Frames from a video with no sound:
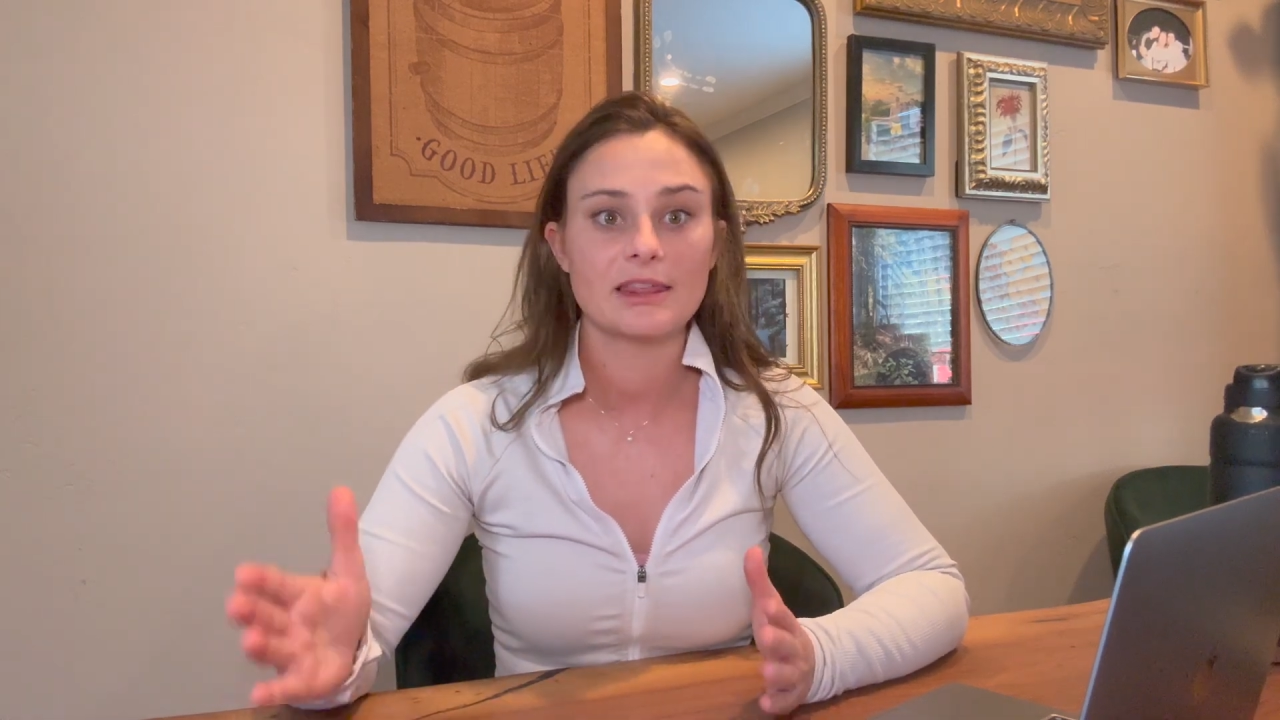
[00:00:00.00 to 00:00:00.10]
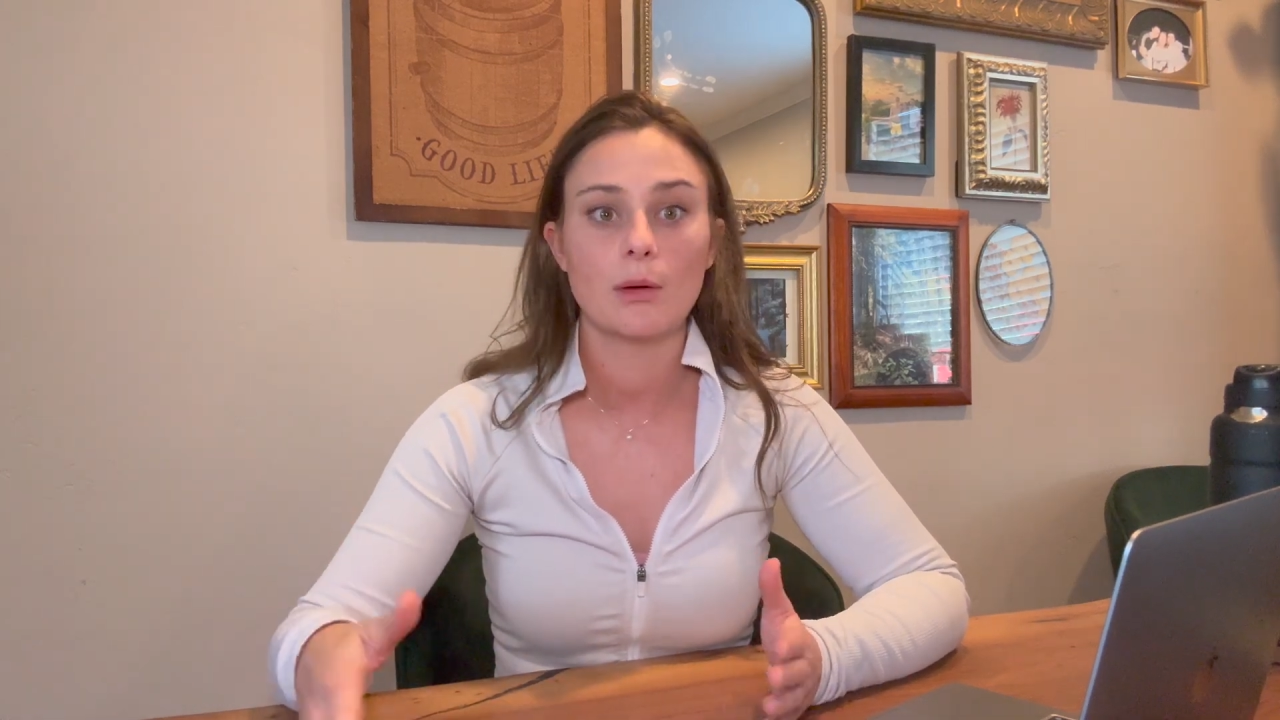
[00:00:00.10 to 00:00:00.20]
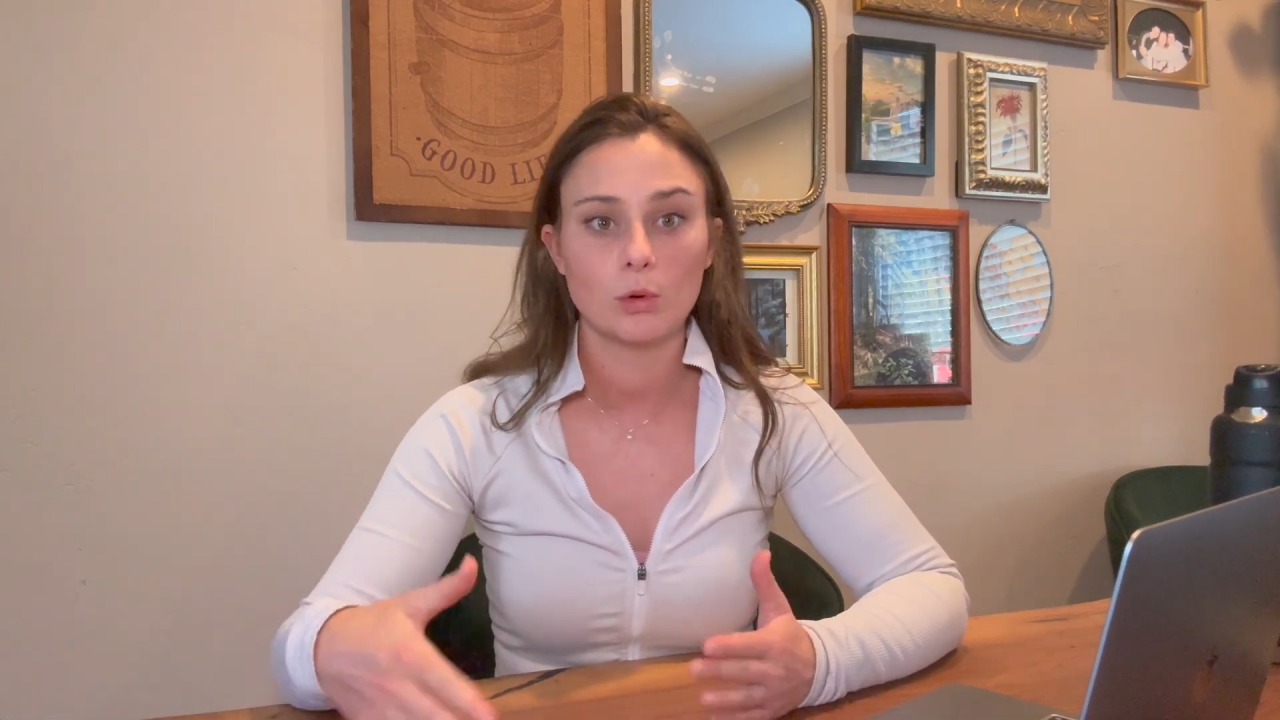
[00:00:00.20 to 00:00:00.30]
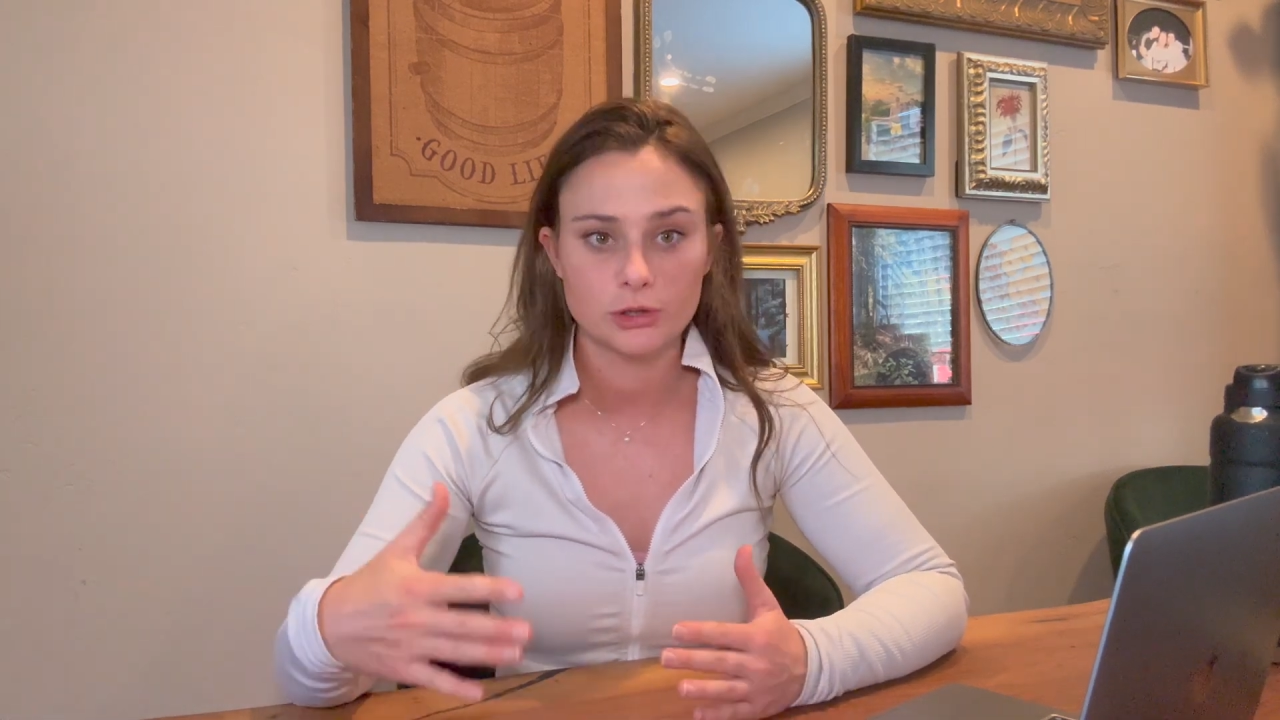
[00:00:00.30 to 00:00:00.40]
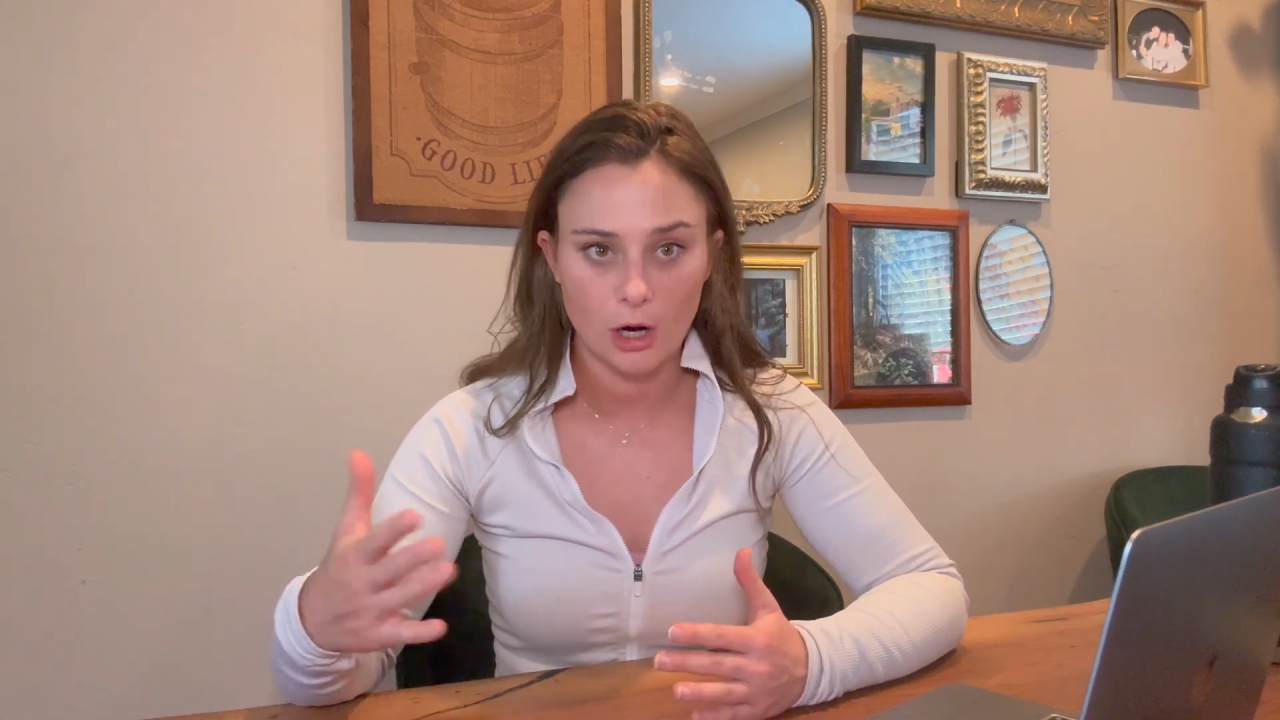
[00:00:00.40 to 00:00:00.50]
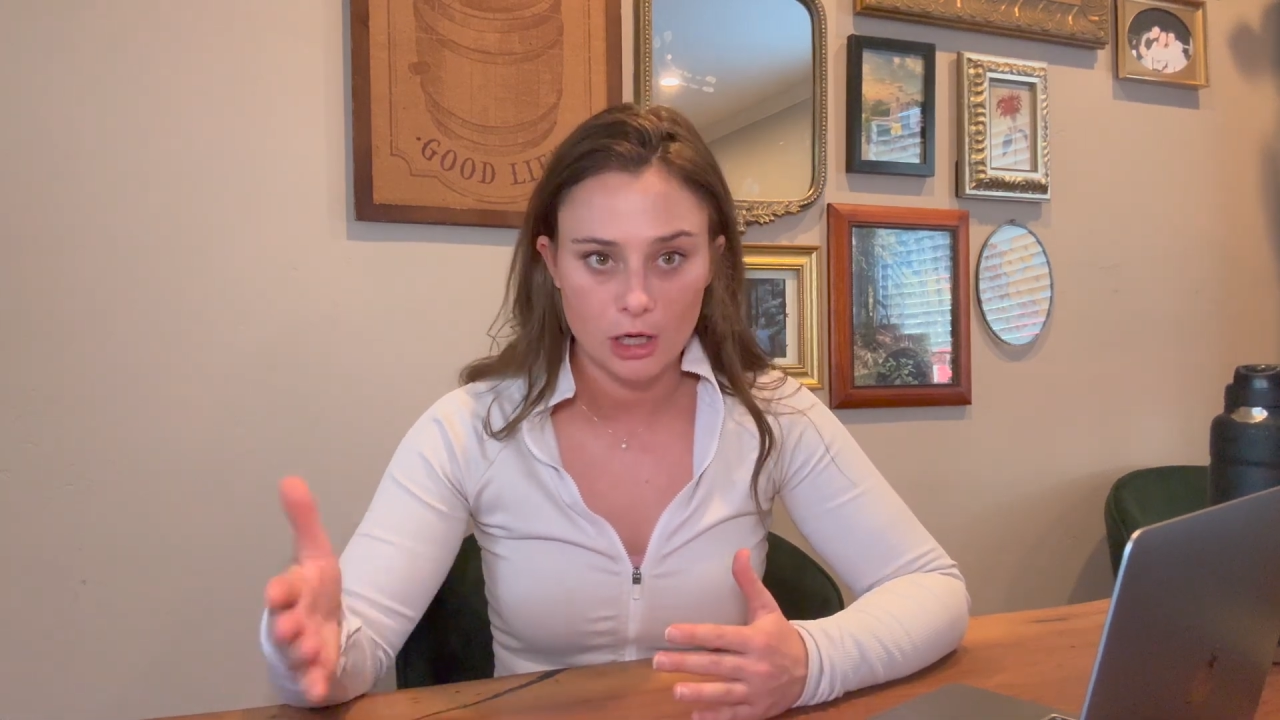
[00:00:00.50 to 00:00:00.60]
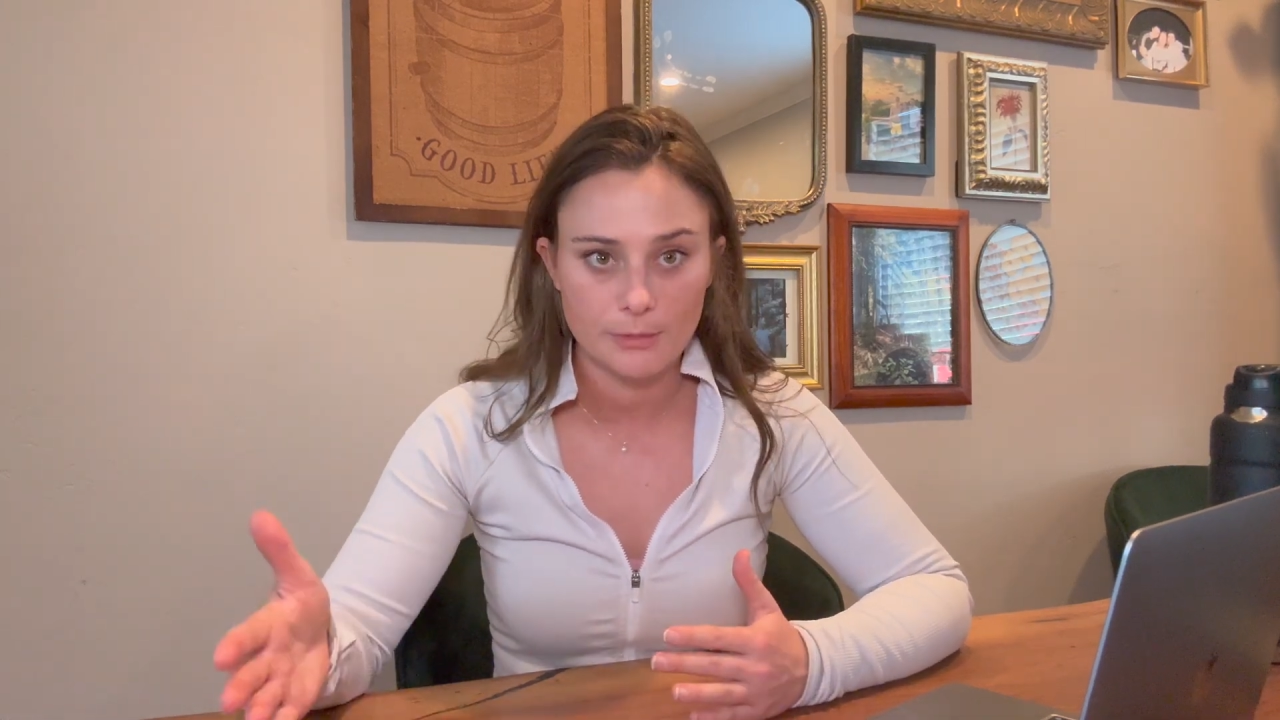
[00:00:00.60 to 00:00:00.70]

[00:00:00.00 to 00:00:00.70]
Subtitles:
then we'll talk